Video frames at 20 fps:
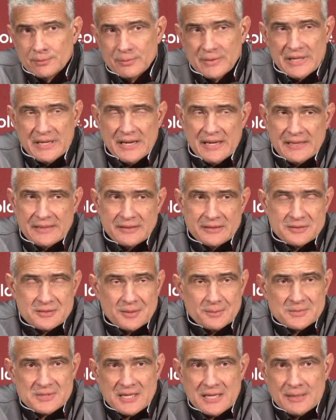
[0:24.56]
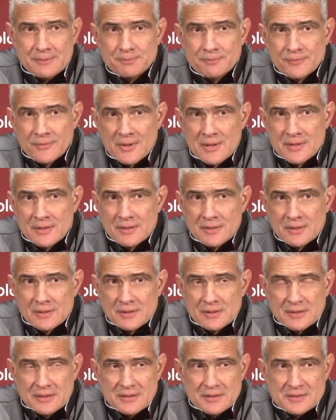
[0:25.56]
mid-90s sometime,
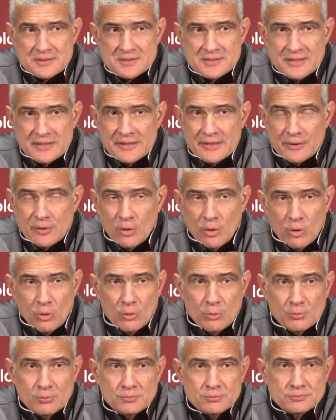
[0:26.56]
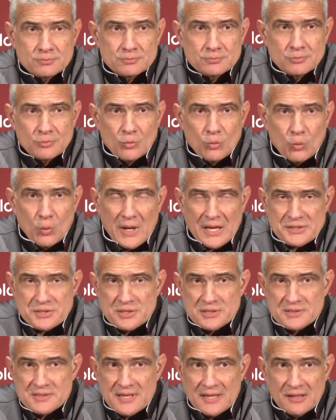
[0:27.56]
sitting at home,
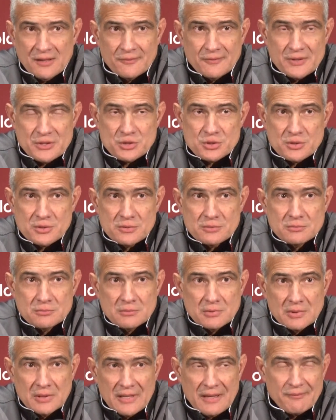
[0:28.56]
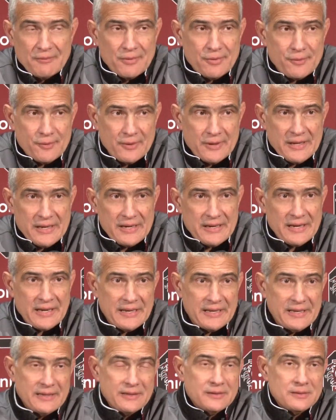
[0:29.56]
watching television, 11:30 at
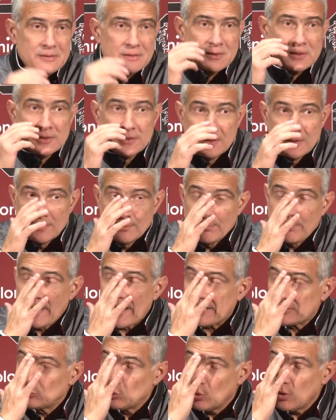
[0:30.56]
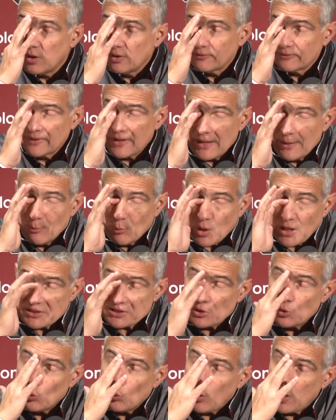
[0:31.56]
night, Pac-12 game,
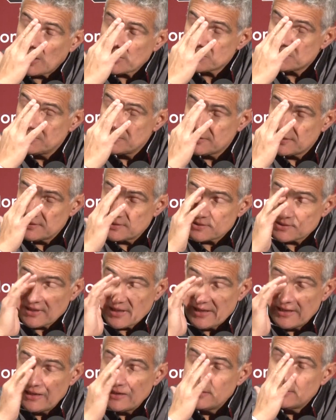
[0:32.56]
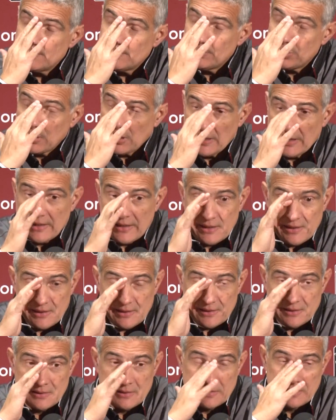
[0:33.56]
watching Washington State
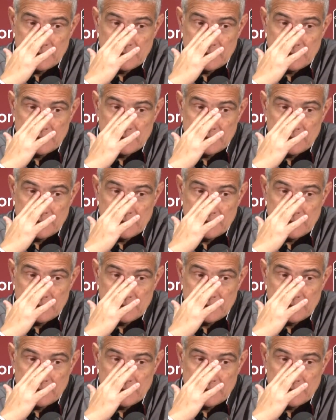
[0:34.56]
play,